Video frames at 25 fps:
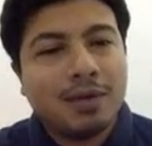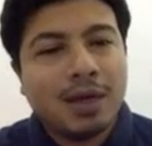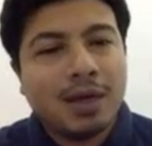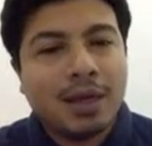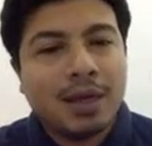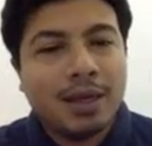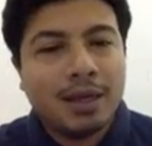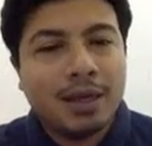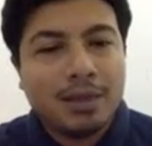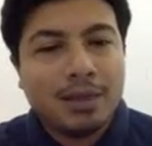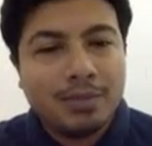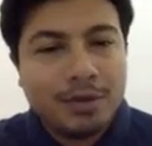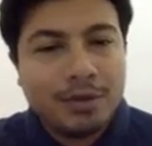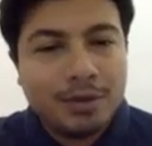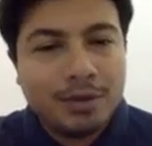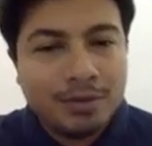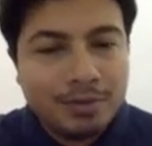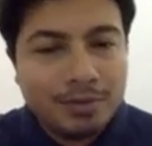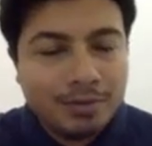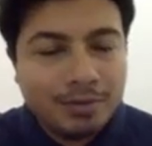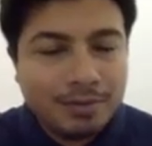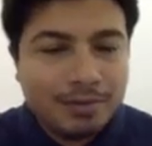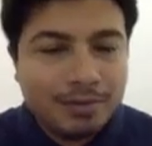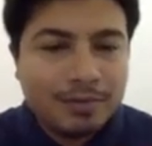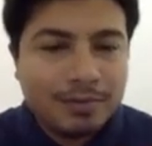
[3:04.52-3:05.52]
I am
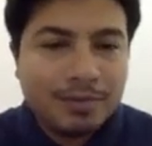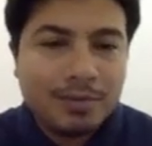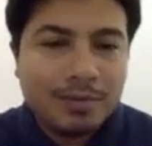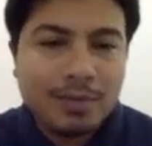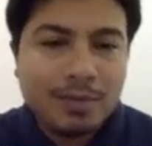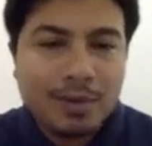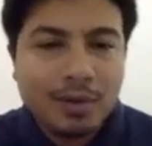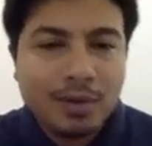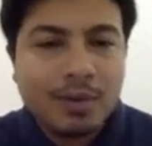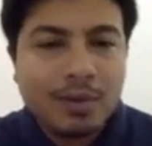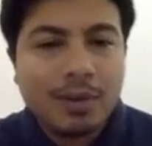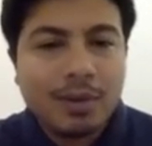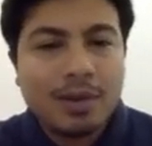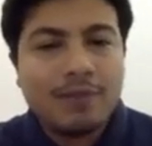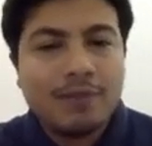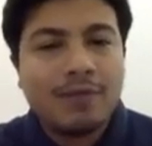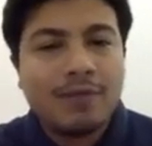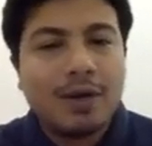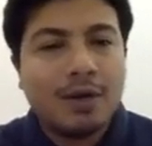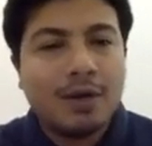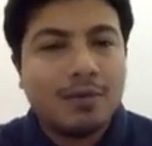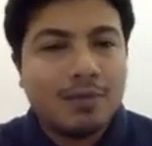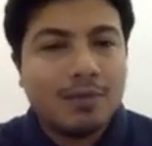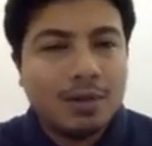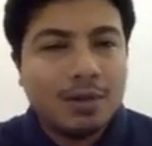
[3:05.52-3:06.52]
you, or if
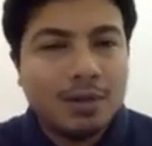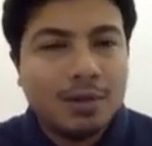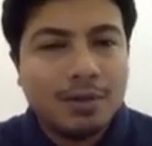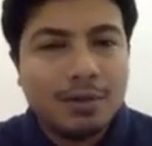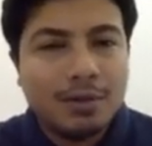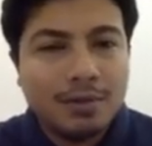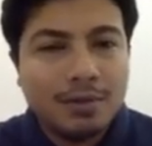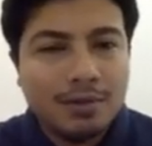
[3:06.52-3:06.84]
I were you,